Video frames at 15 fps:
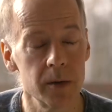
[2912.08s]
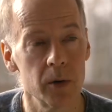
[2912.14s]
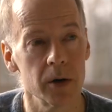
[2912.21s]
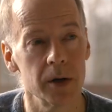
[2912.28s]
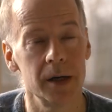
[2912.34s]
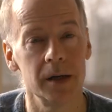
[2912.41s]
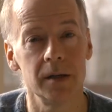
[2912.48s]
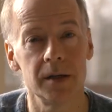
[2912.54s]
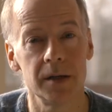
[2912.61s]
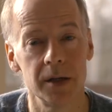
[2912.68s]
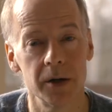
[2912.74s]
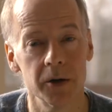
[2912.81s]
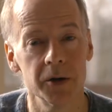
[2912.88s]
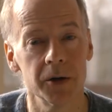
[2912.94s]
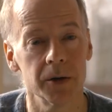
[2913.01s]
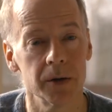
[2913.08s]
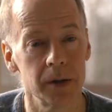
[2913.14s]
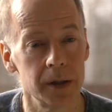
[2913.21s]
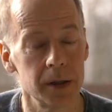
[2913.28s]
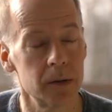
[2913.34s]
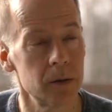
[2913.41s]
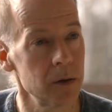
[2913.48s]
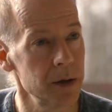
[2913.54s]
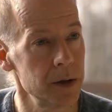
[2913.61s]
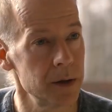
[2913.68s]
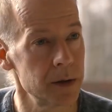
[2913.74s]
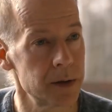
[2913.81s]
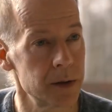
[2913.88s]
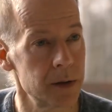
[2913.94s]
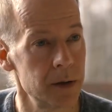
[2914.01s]
they were interiorly
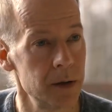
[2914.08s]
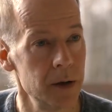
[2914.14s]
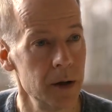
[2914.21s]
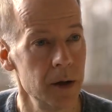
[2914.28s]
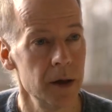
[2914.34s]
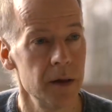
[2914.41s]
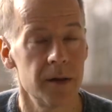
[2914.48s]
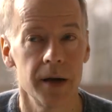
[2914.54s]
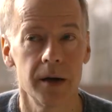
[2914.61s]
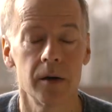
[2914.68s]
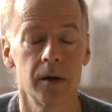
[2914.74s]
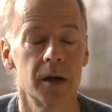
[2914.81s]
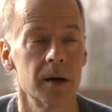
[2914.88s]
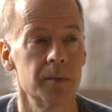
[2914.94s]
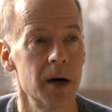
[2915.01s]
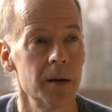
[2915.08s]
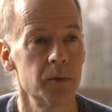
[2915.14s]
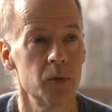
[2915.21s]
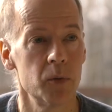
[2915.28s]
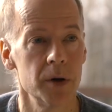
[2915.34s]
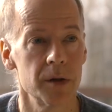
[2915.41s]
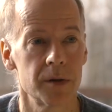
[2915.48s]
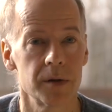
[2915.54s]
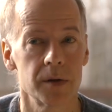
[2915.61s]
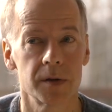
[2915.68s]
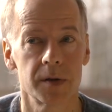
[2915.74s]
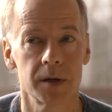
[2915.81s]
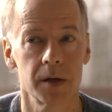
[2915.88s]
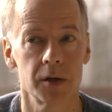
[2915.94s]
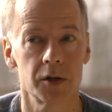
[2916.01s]
oriented, they could come up with
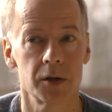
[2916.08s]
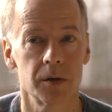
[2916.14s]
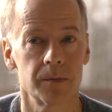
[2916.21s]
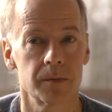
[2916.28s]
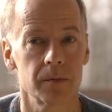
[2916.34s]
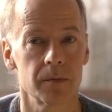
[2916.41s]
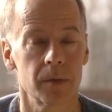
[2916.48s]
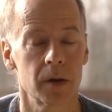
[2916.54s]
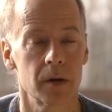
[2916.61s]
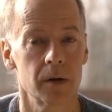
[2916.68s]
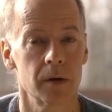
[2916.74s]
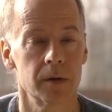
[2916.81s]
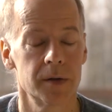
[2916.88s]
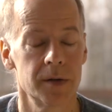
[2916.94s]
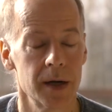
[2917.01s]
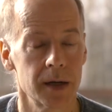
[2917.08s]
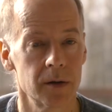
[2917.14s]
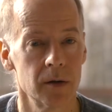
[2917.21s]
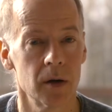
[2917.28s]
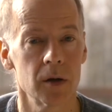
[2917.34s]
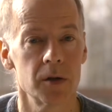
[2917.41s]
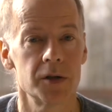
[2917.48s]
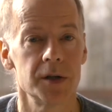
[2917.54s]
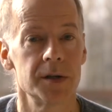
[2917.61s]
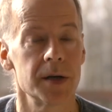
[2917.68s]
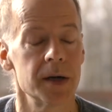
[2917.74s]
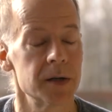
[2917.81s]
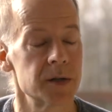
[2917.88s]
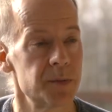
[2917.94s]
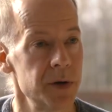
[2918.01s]
such
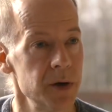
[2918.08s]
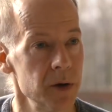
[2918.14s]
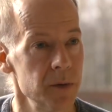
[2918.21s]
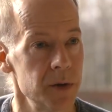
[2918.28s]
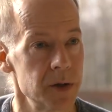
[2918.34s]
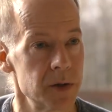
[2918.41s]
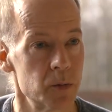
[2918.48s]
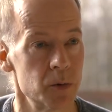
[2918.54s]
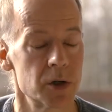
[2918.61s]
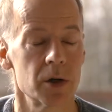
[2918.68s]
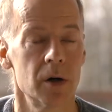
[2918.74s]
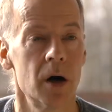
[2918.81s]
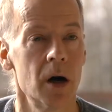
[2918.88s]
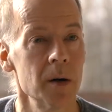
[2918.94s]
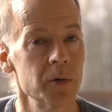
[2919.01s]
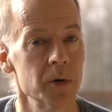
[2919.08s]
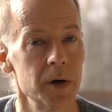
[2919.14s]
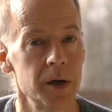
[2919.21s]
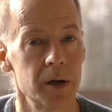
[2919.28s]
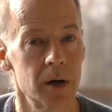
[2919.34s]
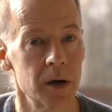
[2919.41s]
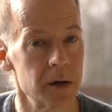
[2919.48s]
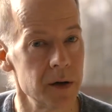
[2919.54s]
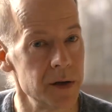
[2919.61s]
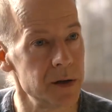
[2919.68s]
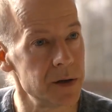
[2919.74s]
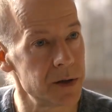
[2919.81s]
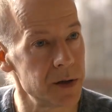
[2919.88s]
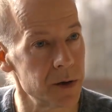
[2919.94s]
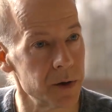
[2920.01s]
technologies as pyramids, which operate on an
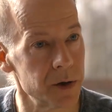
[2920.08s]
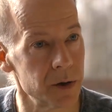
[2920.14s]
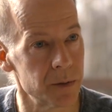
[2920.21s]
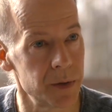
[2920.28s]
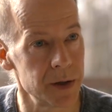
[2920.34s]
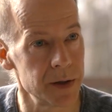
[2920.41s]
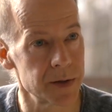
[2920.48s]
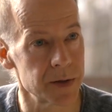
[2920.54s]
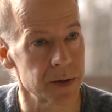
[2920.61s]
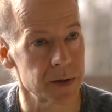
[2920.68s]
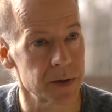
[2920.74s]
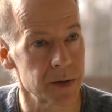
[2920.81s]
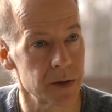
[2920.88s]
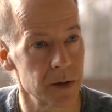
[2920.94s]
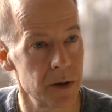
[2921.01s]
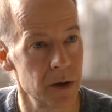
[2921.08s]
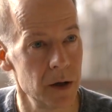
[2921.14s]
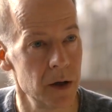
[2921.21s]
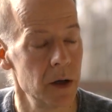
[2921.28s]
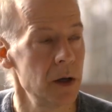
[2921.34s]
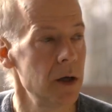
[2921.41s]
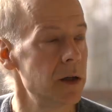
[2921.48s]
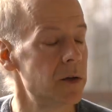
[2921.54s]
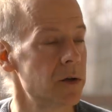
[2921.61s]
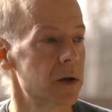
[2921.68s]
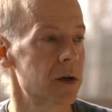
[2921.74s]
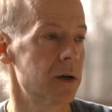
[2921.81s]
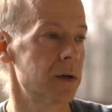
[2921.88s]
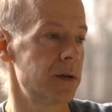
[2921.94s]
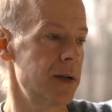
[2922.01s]
interior basis. It
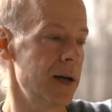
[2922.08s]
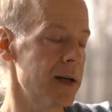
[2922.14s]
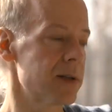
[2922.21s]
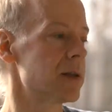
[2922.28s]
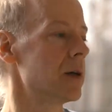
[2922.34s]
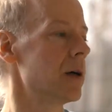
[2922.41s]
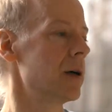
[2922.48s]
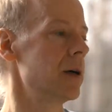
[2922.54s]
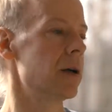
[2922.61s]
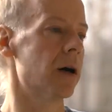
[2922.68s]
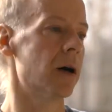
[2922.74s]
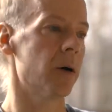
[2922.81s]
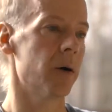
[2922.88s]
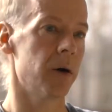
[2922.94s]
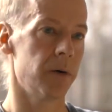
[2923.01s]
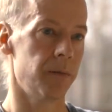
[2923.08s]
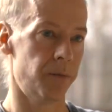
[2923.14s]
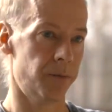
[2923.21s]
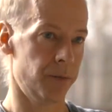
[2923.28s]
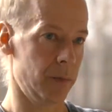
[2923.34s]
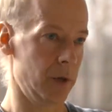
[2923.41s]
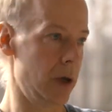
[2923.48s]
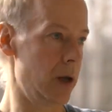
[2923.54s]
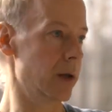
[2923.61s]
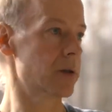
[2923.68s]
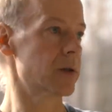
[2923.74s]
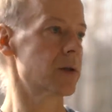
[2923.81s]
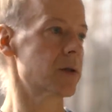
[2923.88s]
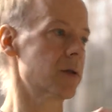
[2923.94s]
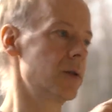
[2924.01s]
took a Tesla in our
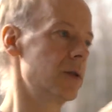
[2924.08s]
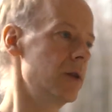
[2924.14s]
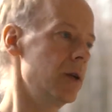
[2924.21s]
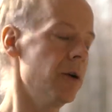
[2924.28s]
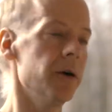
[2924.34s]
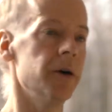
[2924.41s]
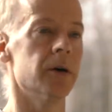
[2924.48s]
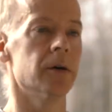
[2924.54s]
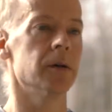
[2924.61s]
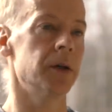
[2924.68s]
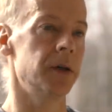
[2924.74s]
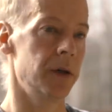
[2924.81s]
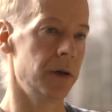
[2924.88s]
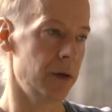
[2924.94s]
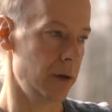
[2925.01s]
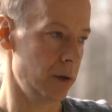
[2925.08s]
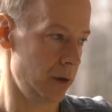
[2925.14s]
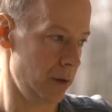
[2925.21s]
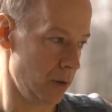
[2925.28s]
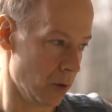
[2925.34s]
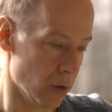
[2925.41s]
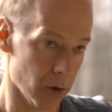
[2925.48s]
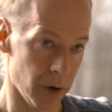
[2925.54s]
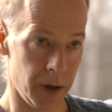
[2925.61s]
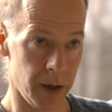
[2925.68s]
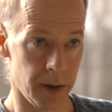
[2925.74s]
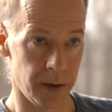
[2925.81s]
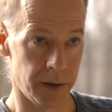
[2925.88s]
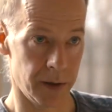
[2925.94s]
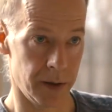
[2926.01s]
exteriorly
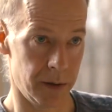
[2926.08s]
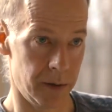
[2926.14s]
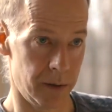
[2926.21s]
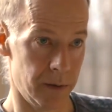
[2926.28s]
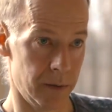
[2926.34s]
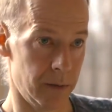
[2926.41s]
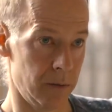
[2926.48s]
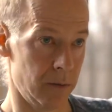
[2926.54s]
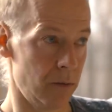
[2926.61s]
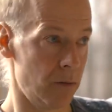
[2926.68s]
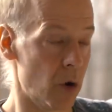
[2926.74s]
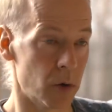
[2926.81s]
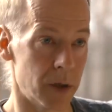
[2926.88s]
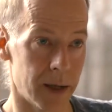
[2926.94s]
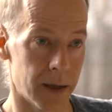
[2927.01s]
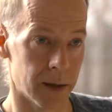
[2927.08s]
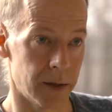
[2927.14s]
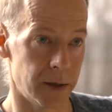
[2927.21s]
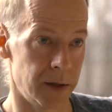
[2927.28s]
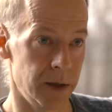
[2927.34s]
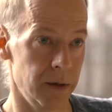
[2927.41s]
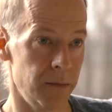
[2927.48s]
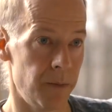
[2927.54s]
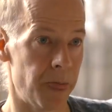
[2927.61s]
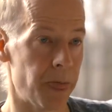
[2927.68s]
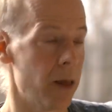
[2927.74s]
oriented modality